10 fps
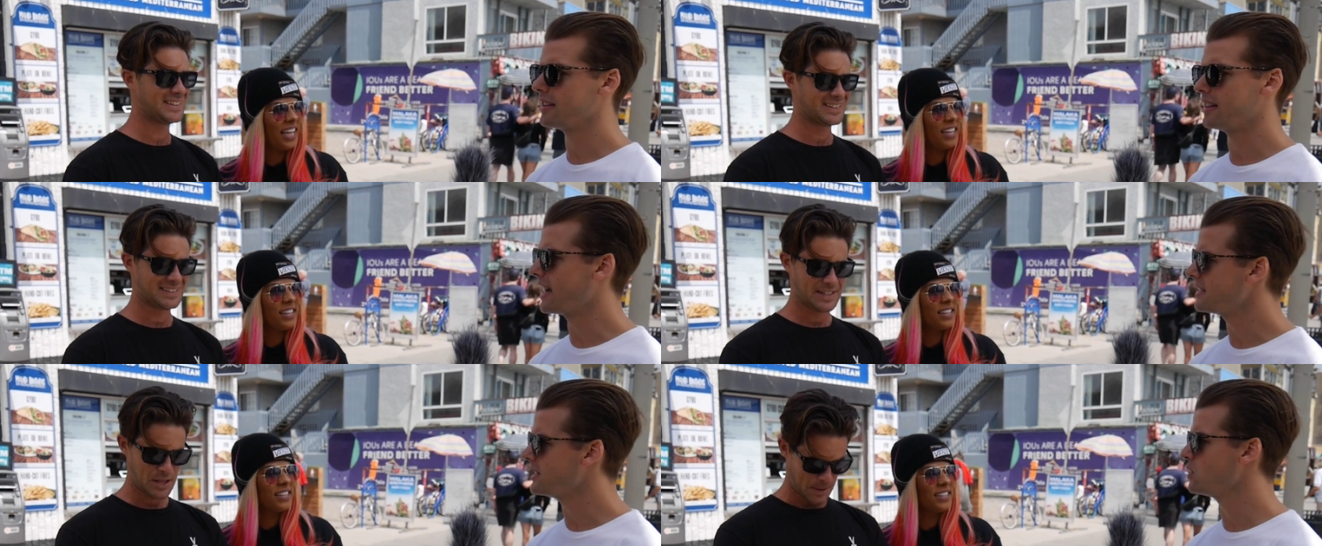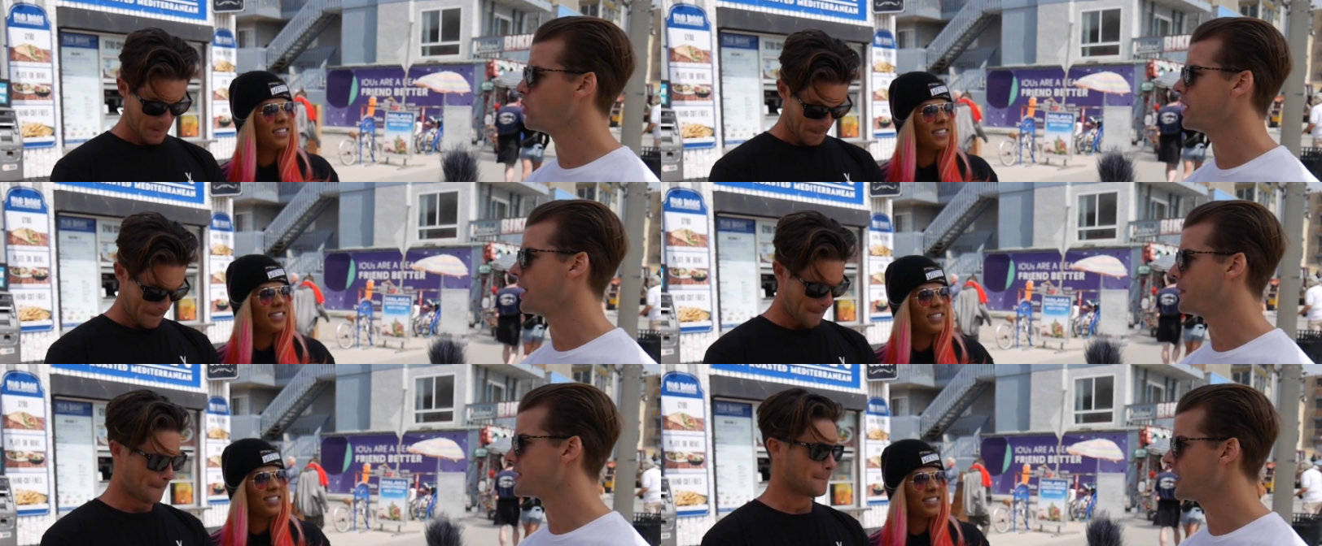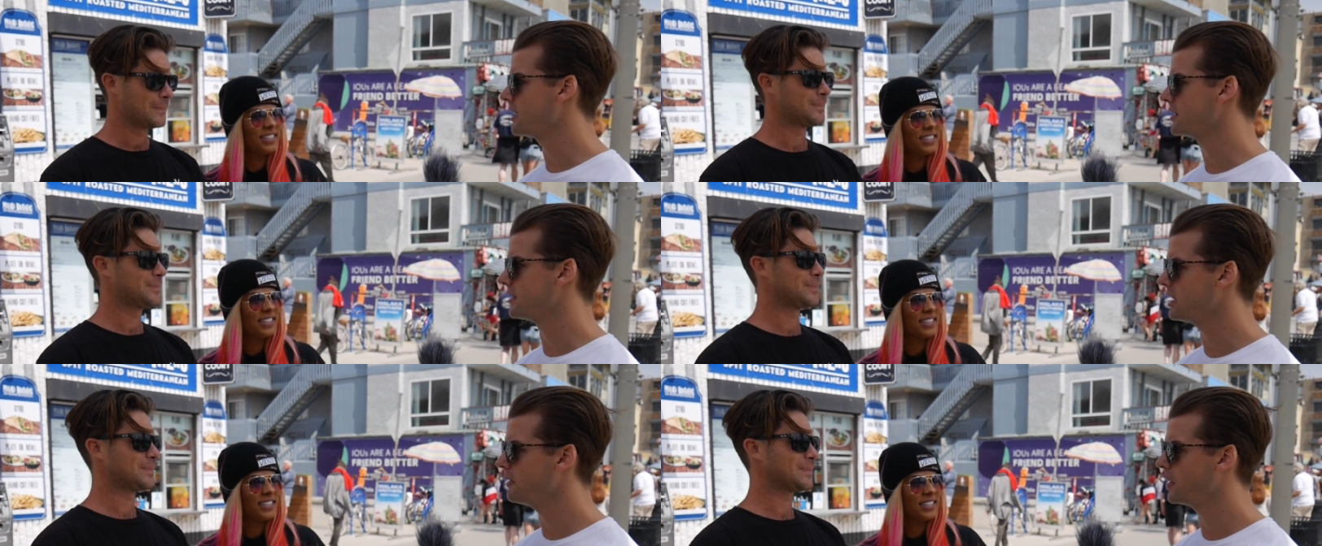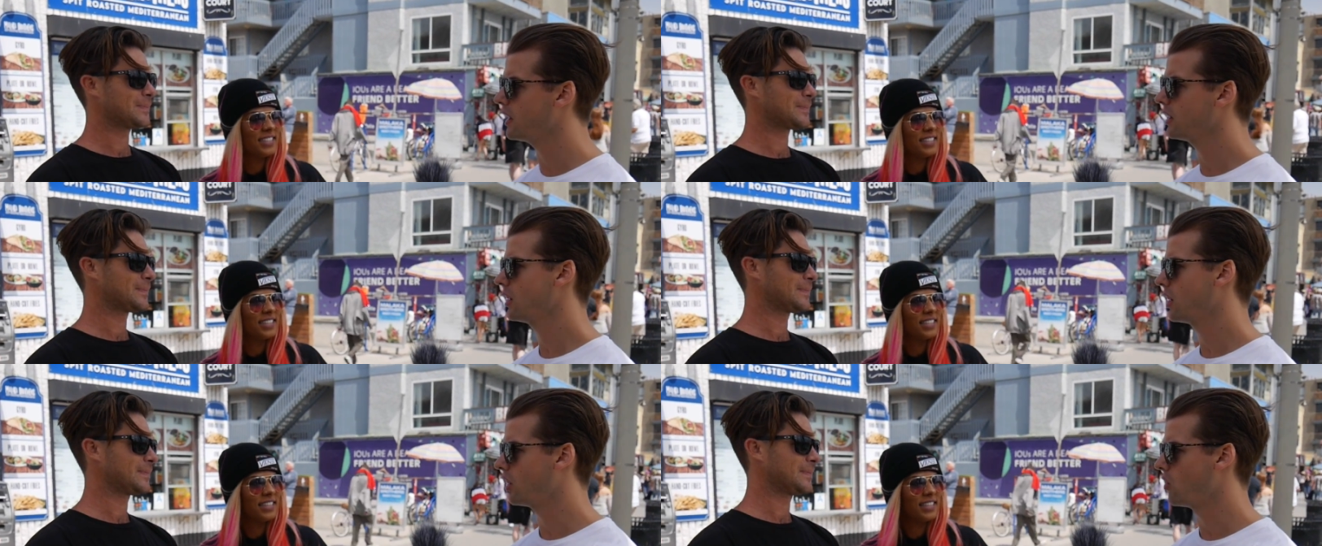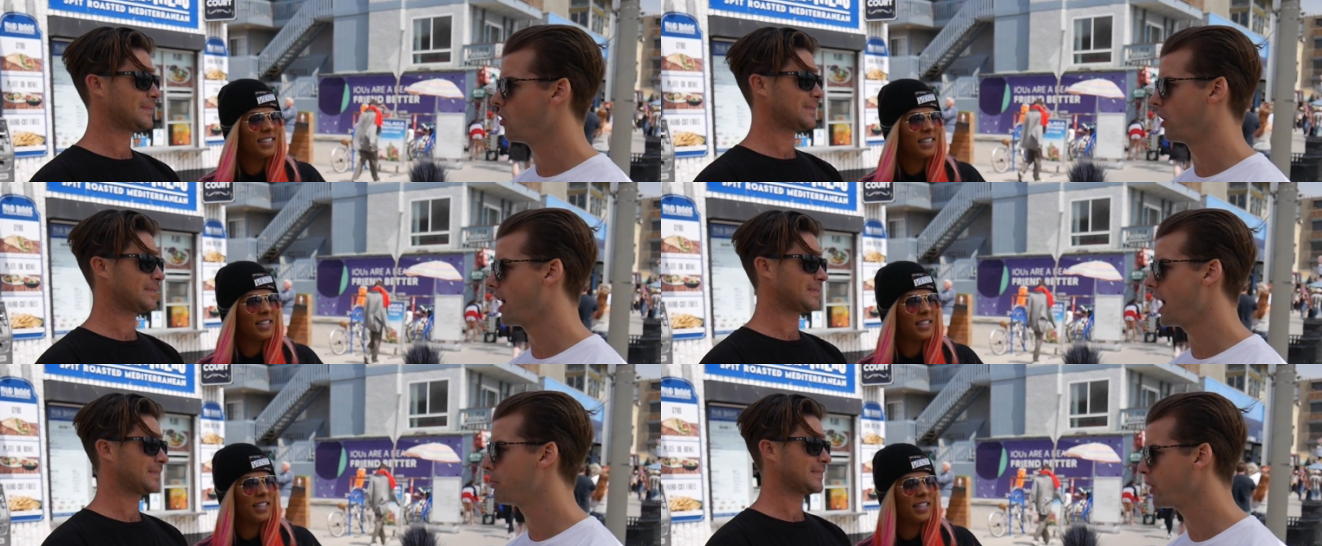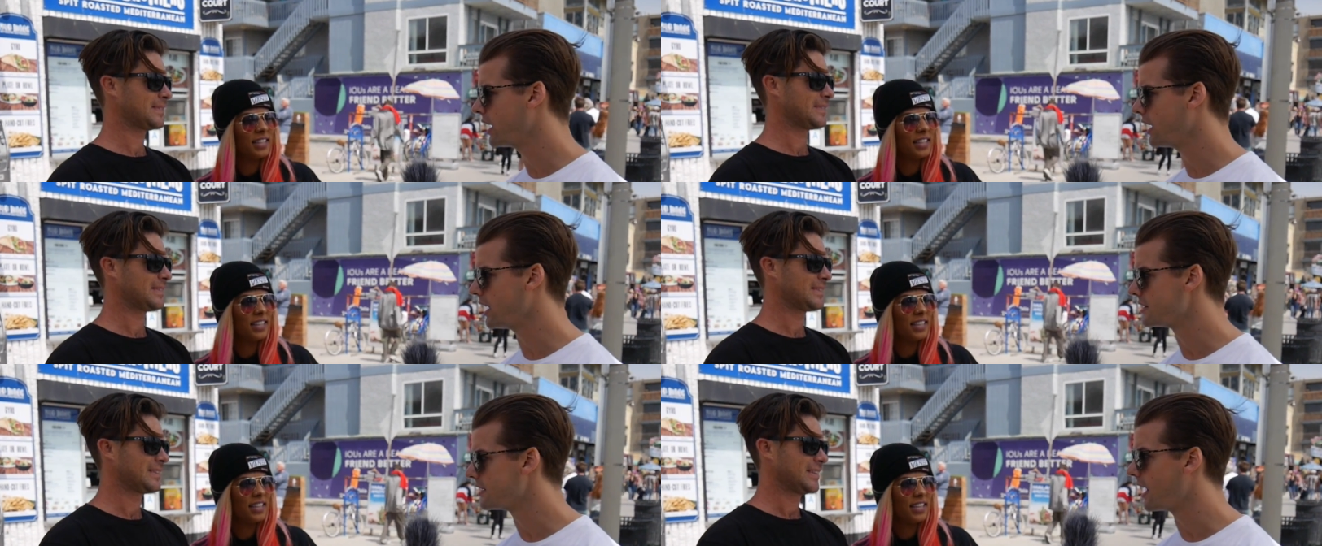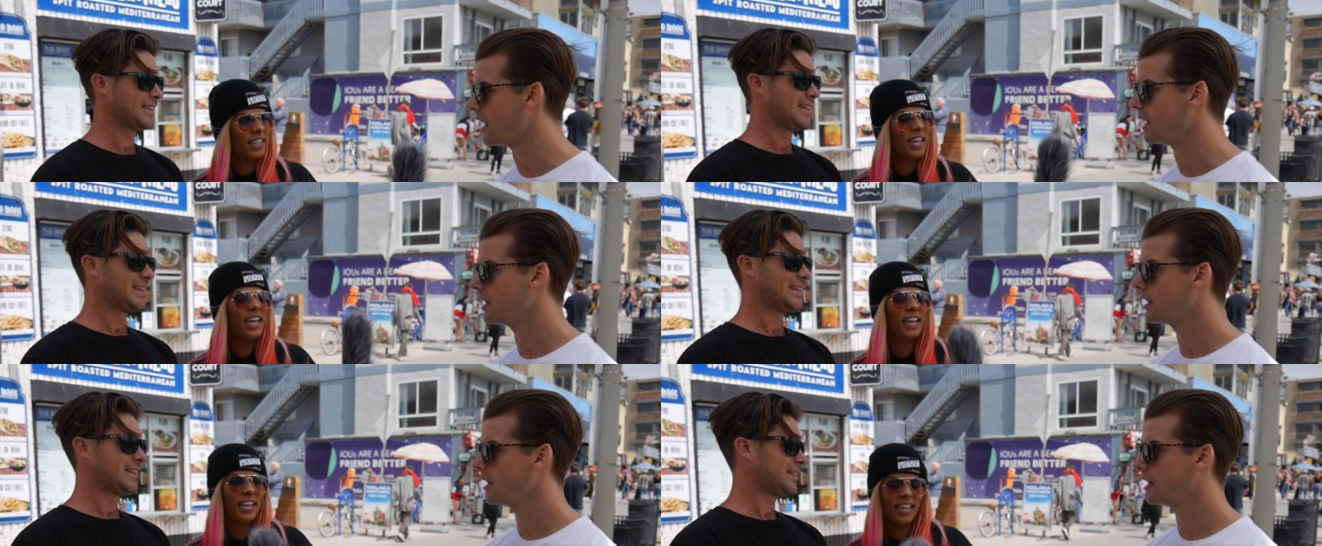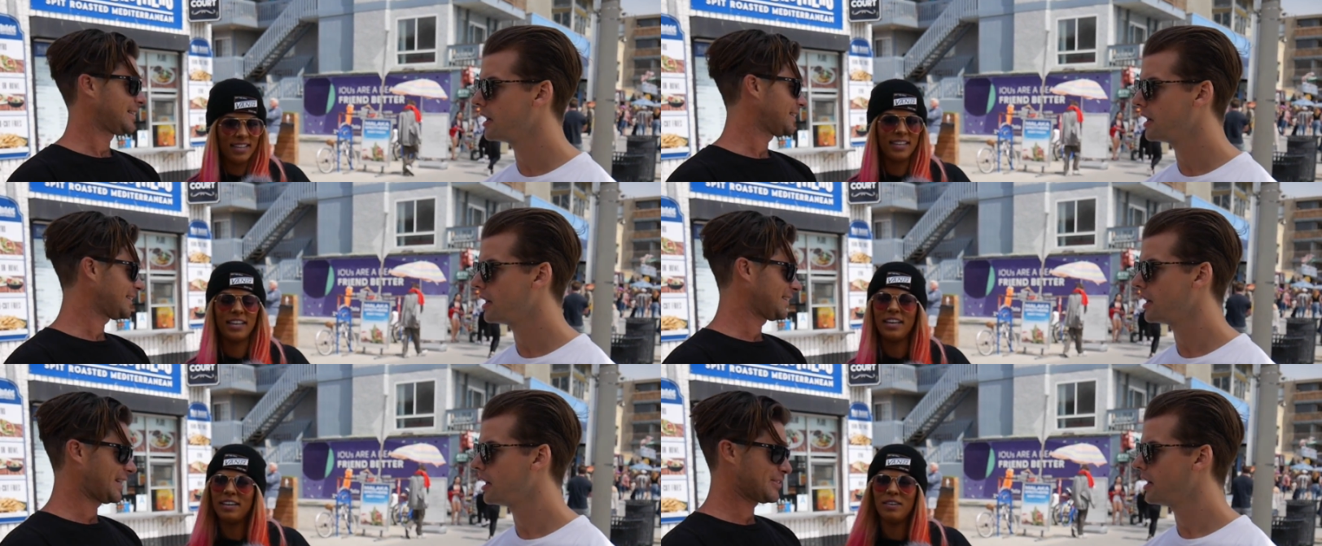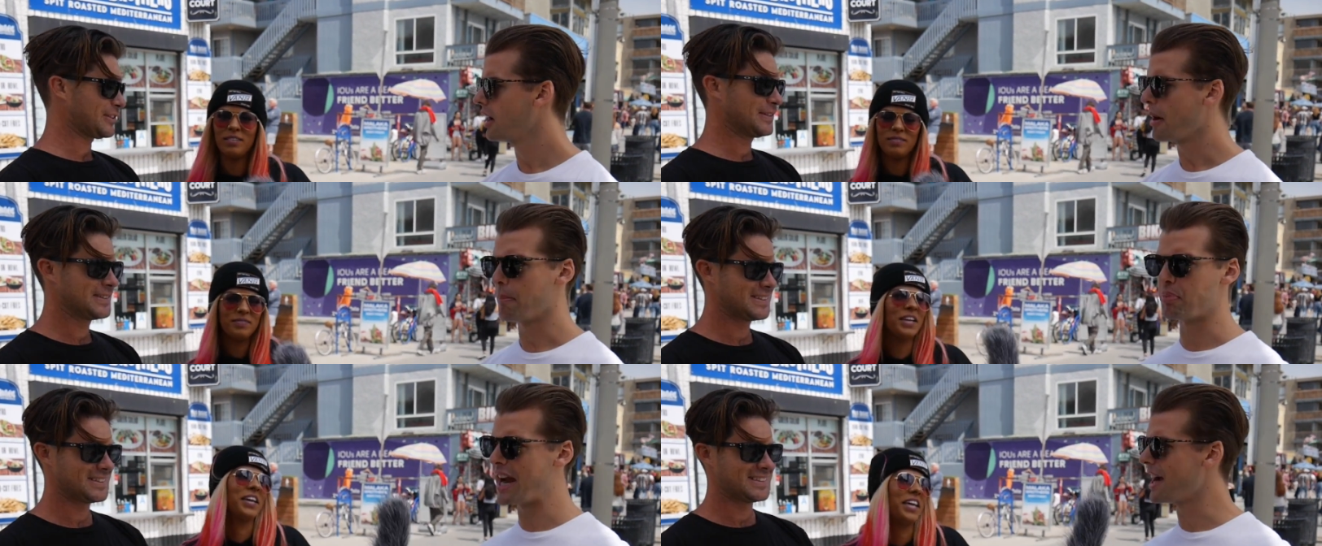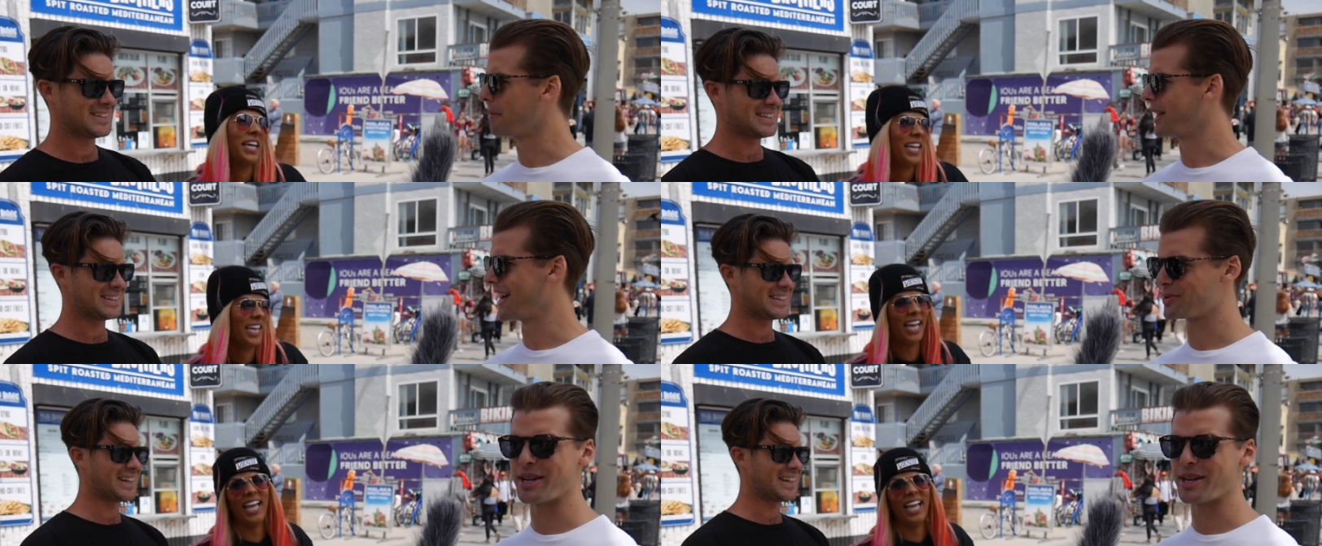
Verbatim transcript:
Speaker 1: Nice, easy one. If it's not a sativa or hybrid, it's a... Indica. Bam, that's